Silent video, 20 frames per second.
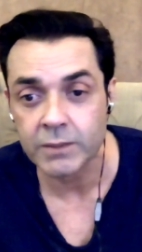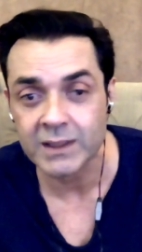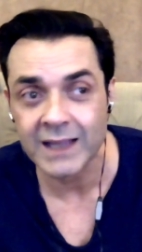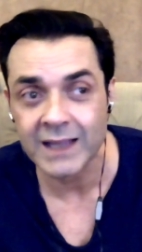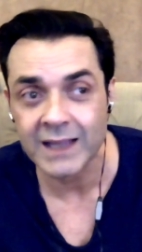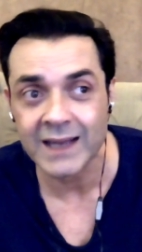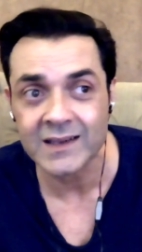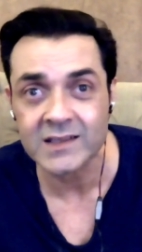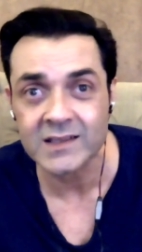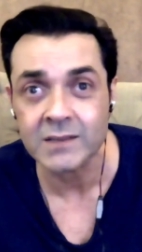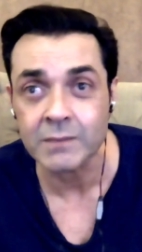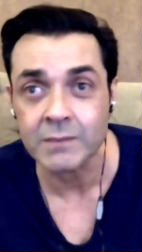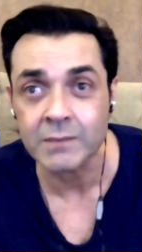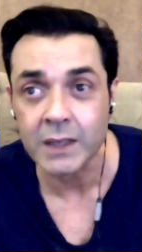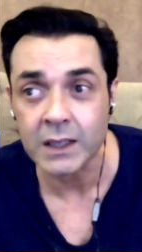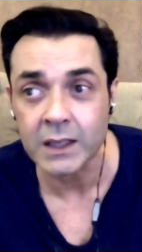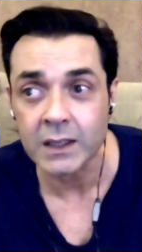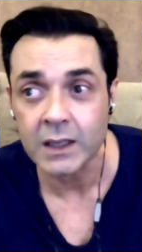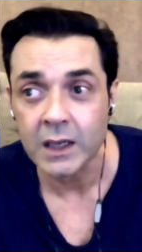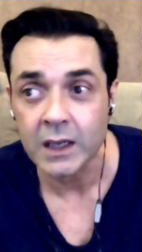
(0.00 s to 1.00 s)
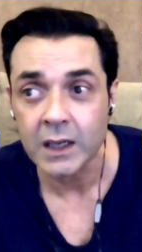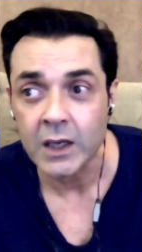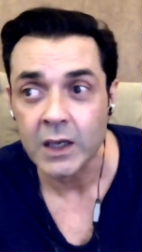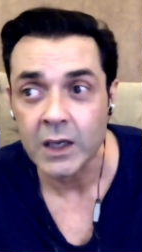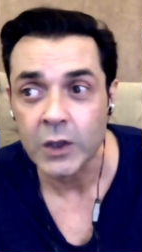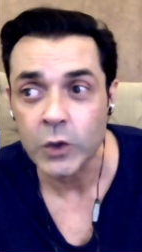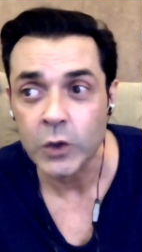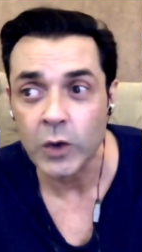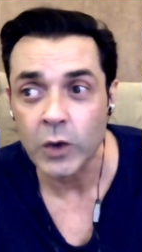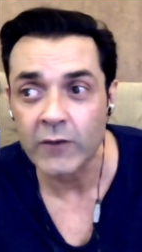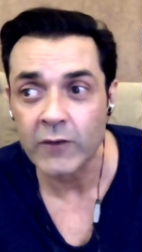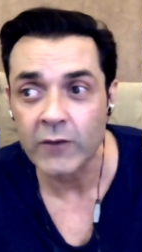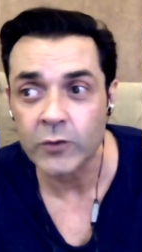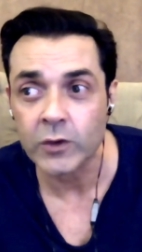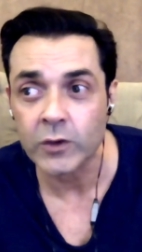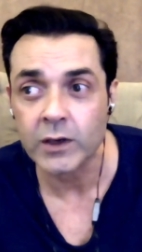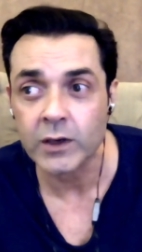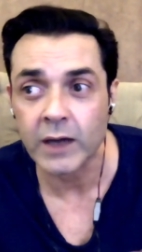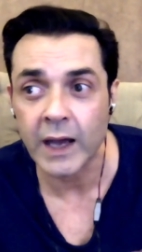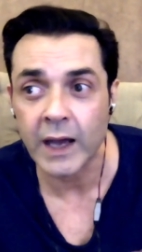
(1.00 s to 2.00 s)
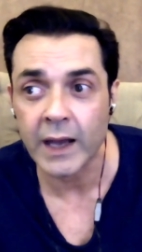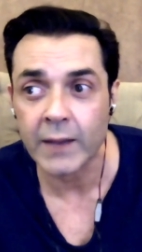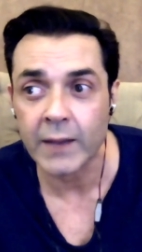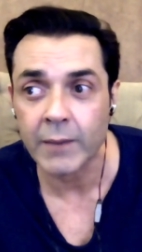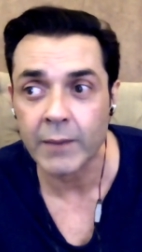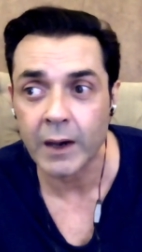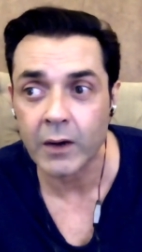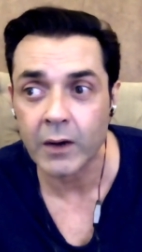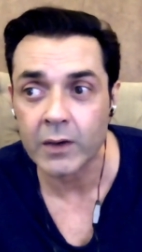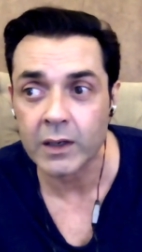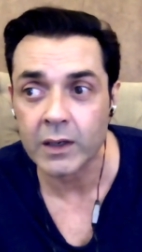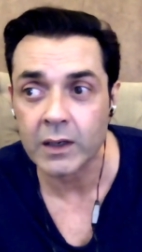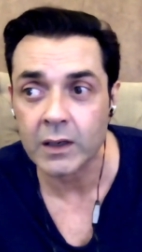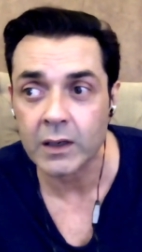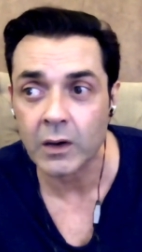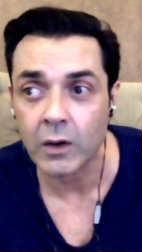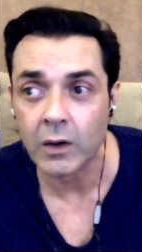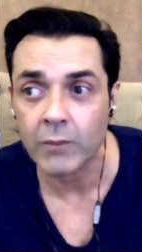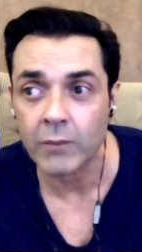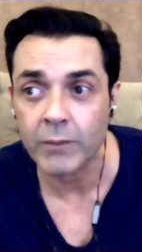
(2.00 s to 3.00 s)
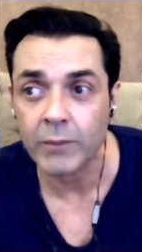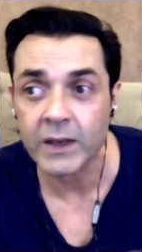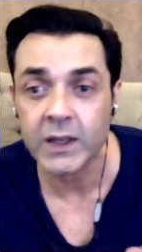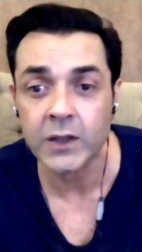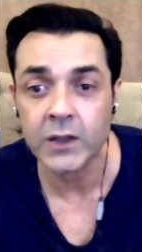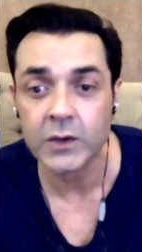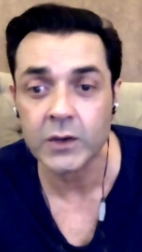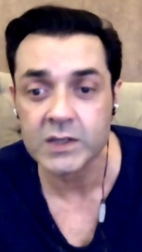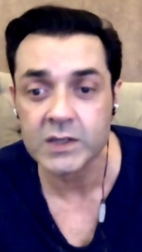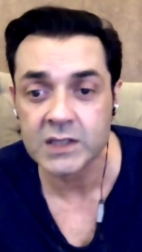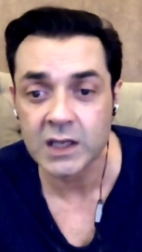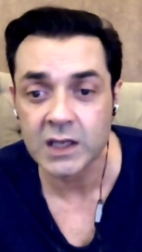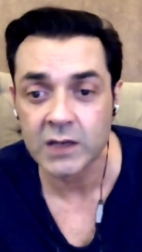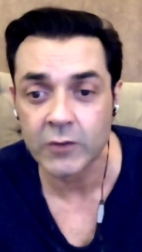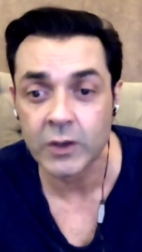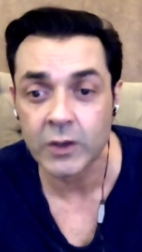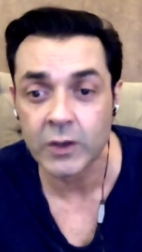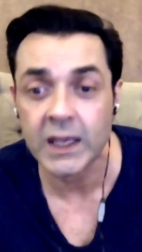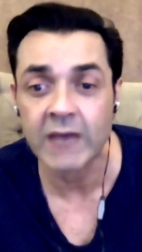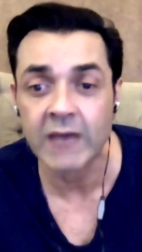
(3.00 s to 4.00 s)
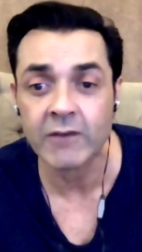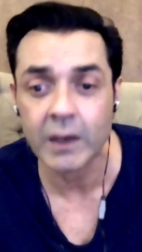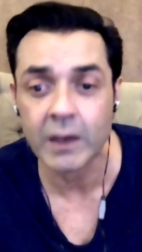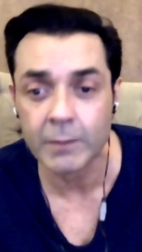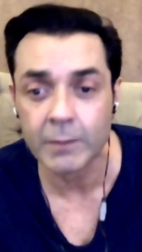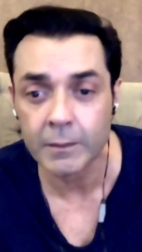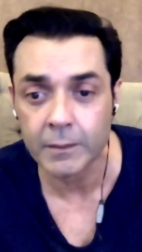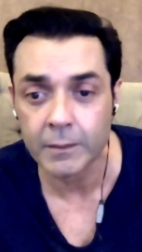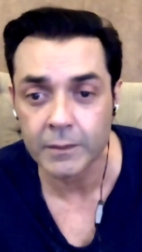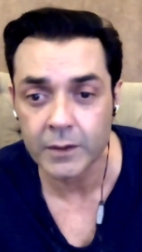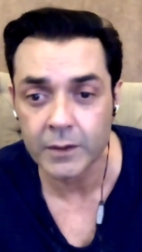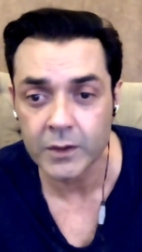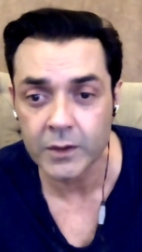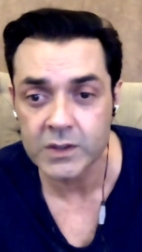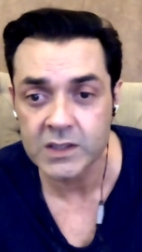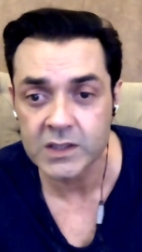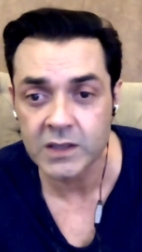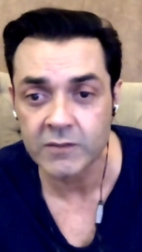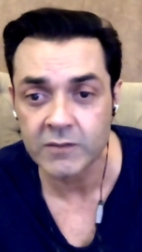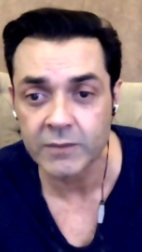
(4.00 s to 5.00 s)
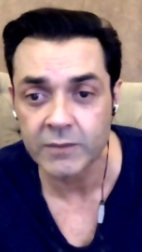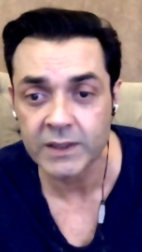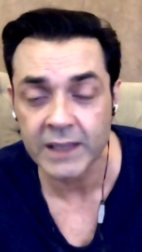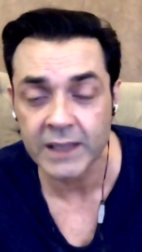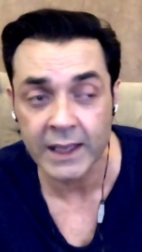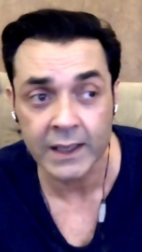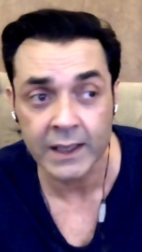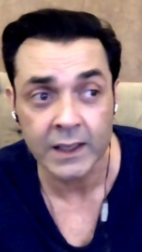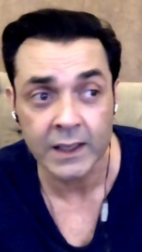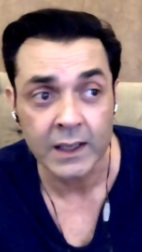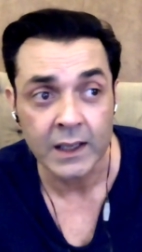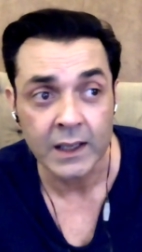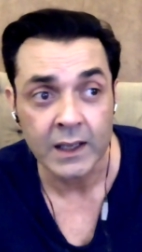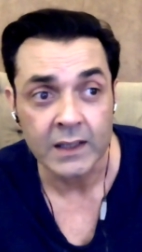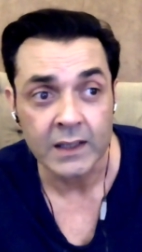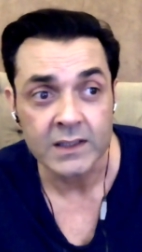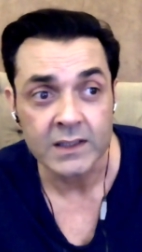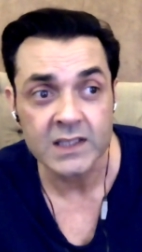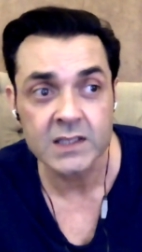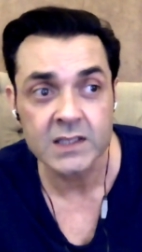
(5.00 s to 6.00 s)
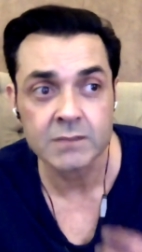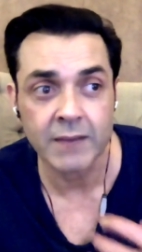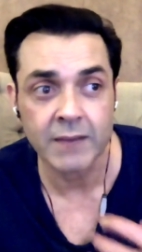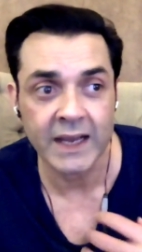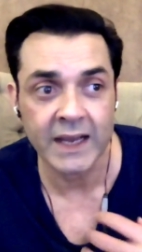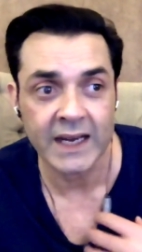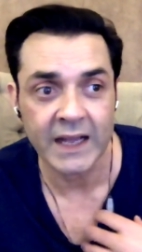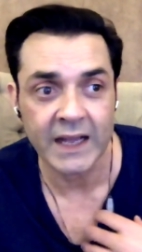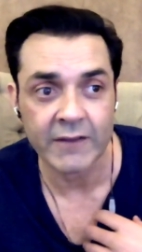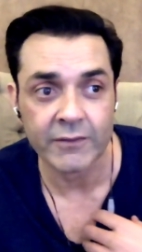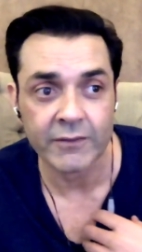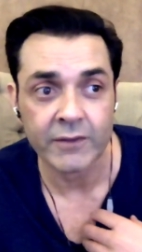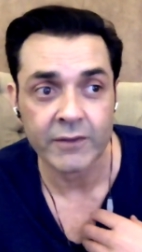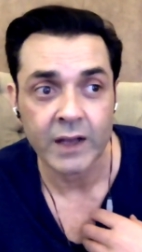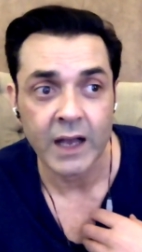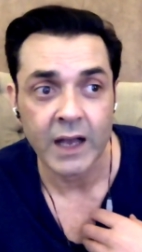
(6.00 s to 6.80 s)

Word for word: But that doesn't mean you have to cry about it or pity yourself or give up yourself. But then, this is my life.